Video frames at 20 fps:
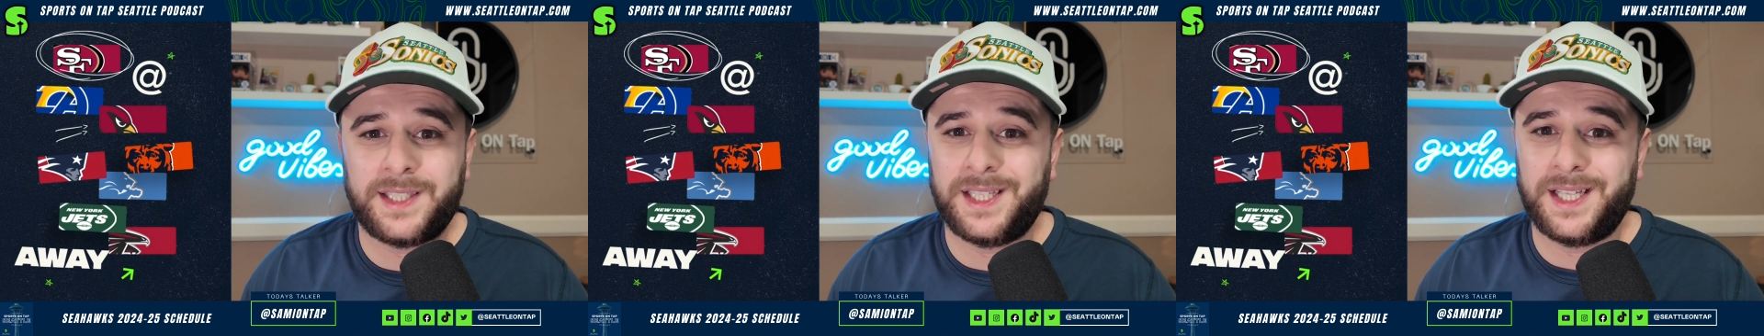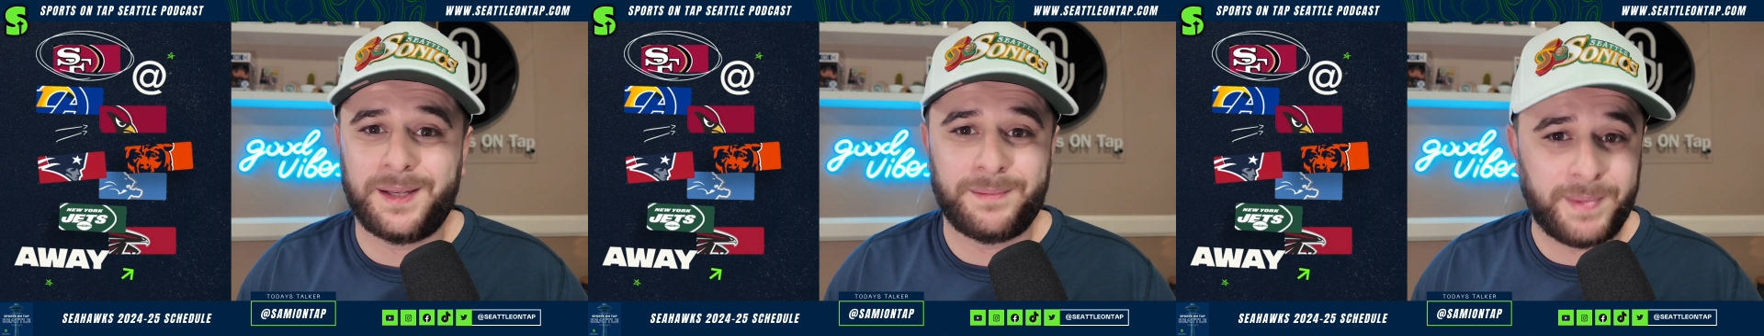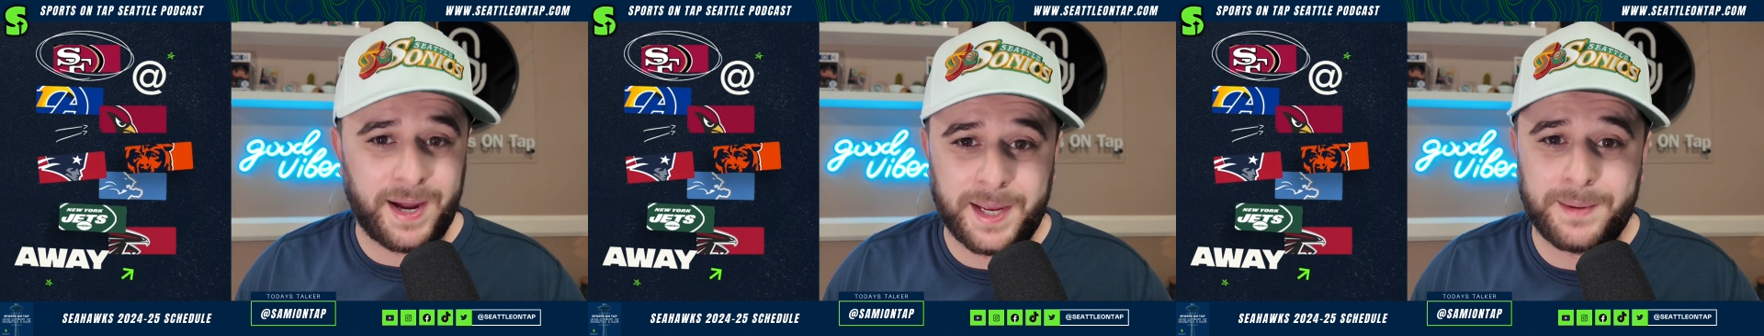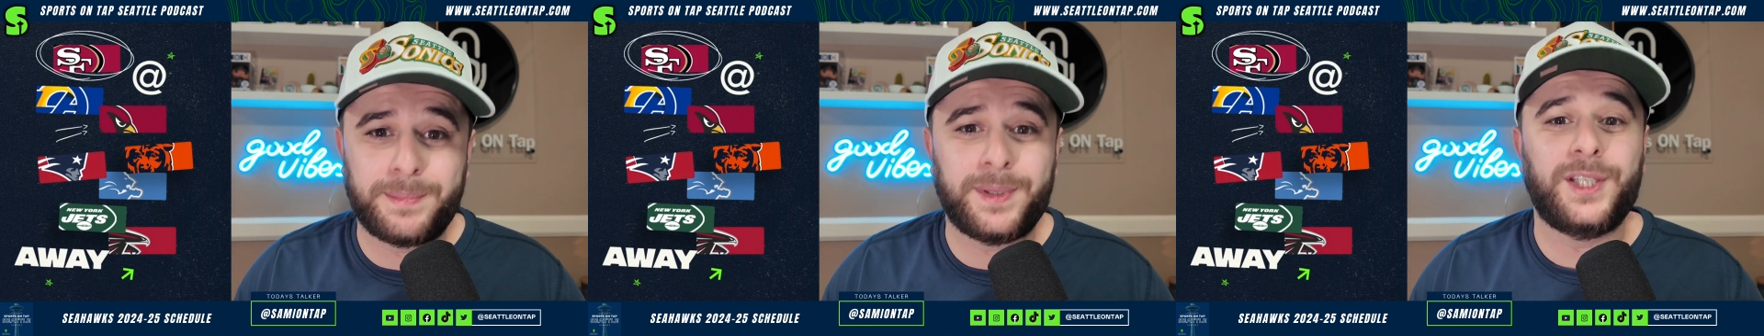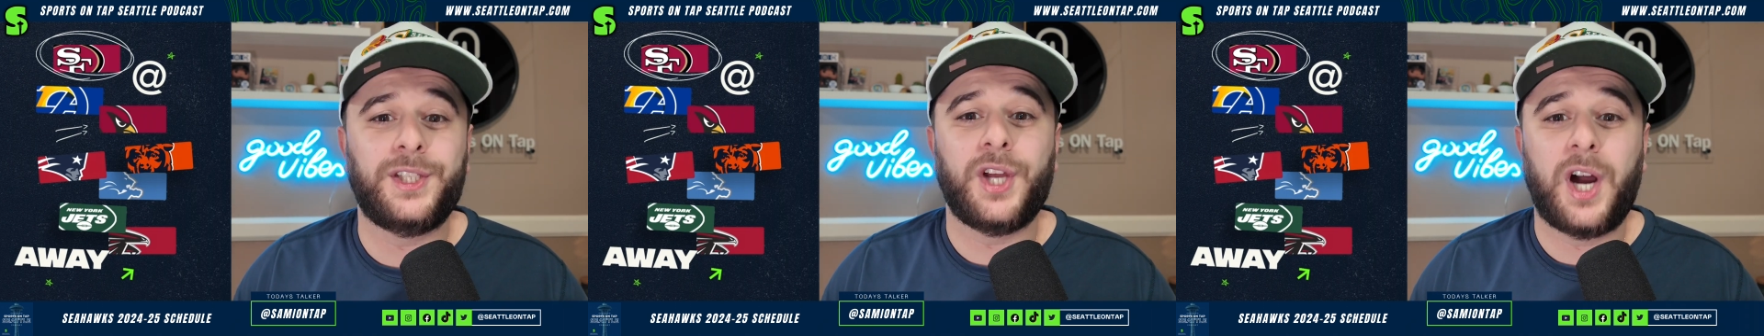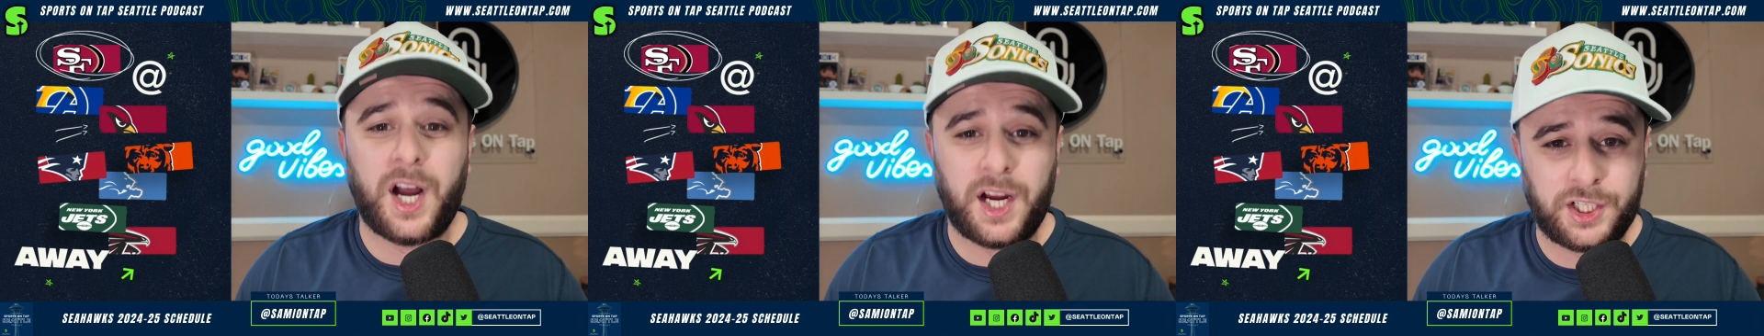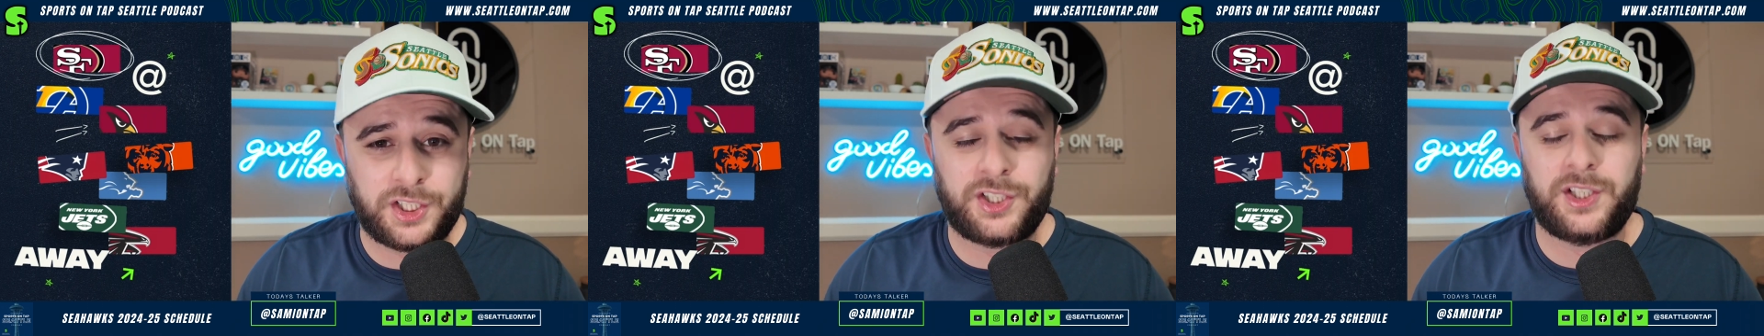and they might be
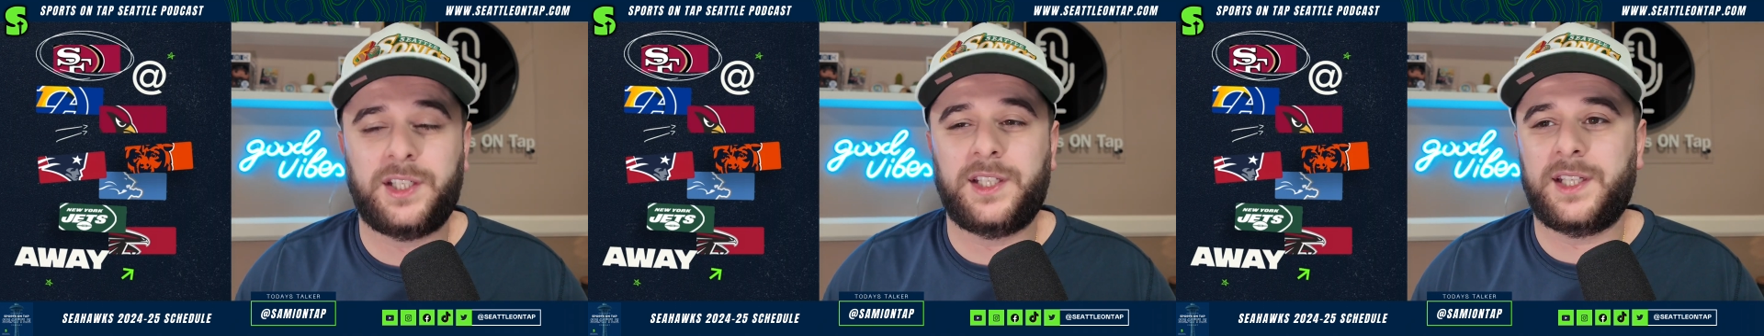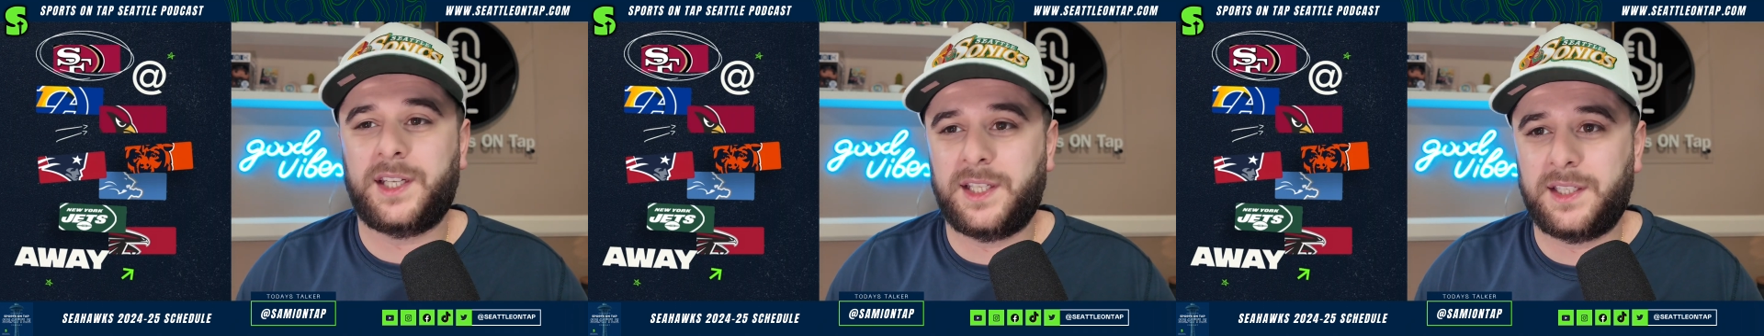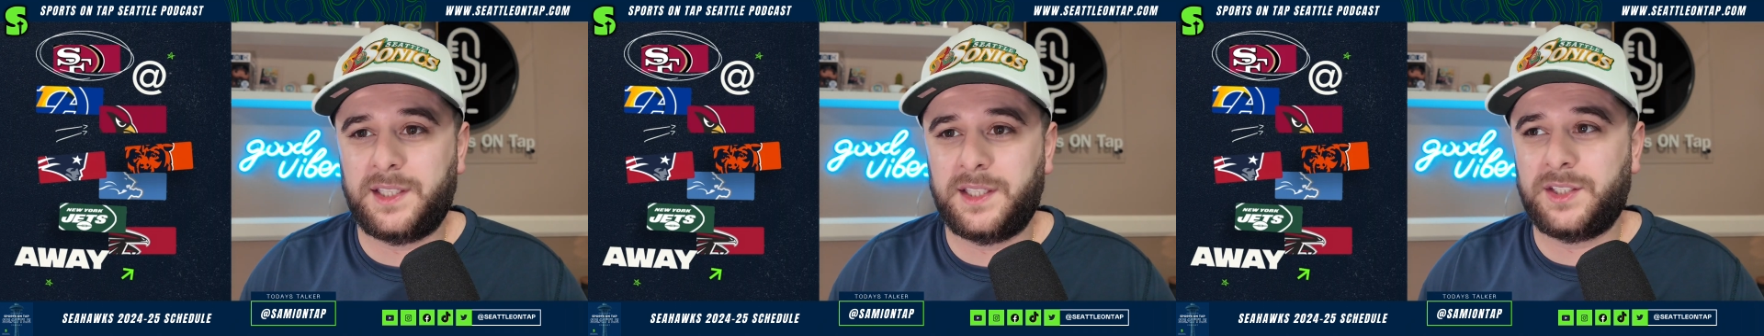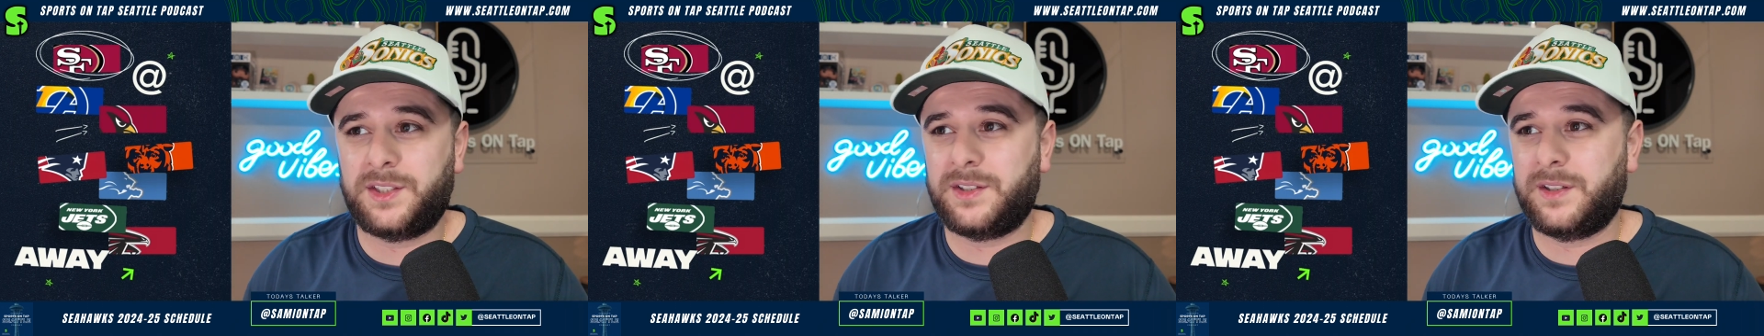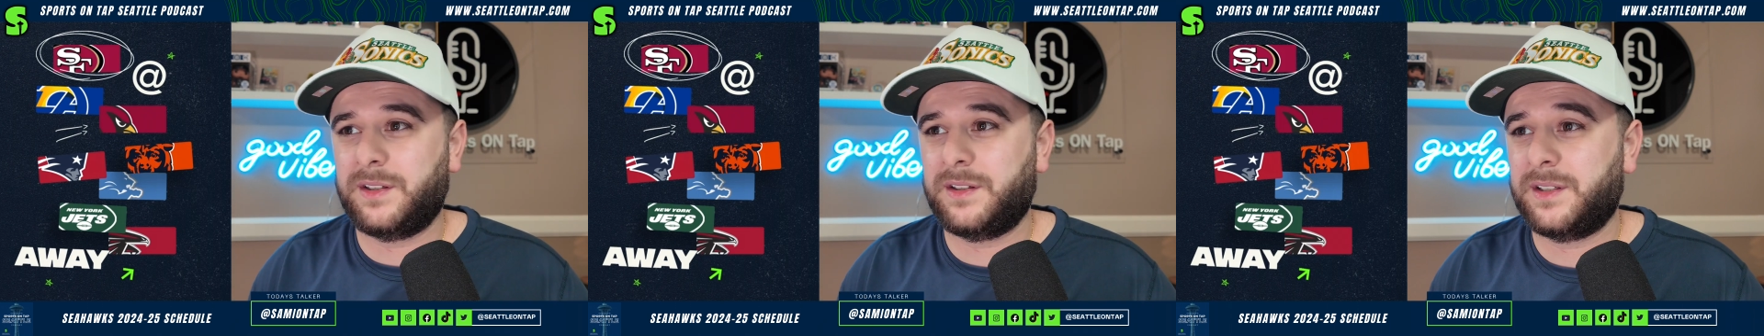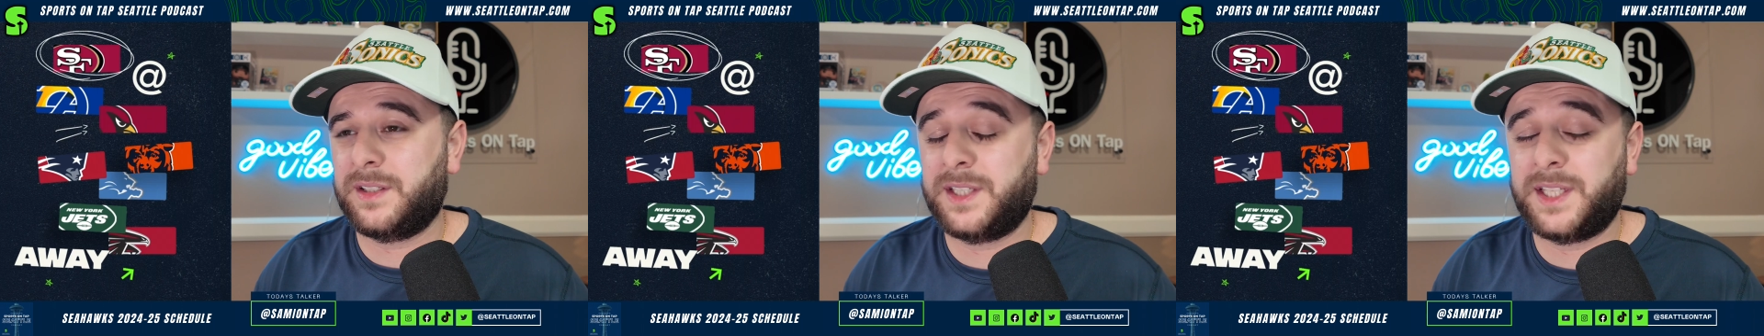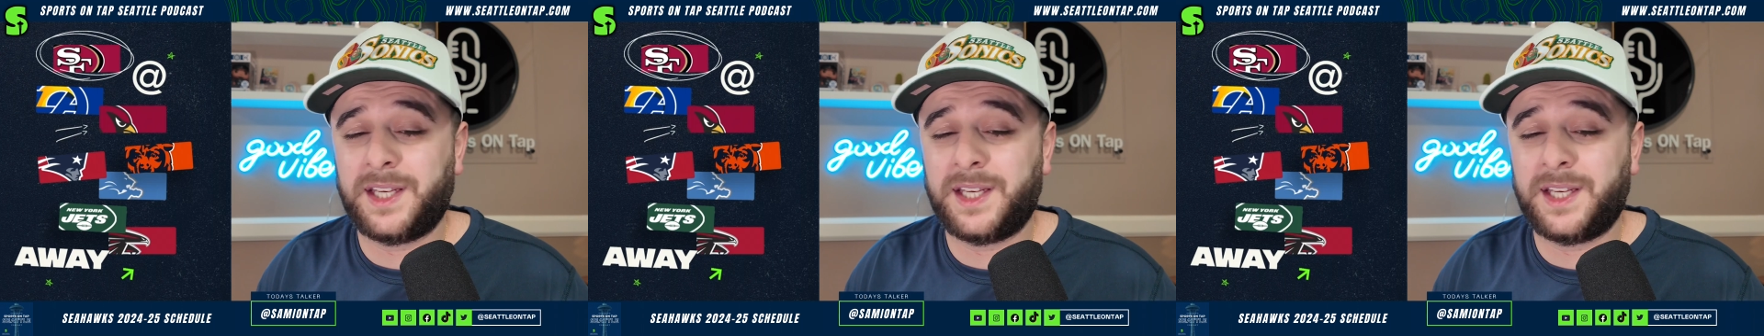dog shit again this year.